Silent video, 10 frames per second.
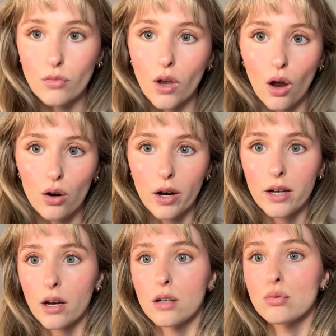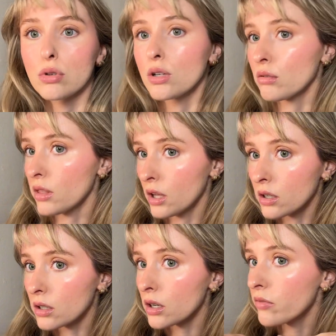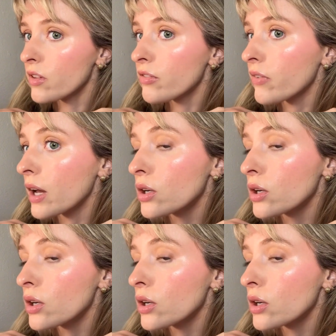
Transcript: All right, guys, what do you think of the final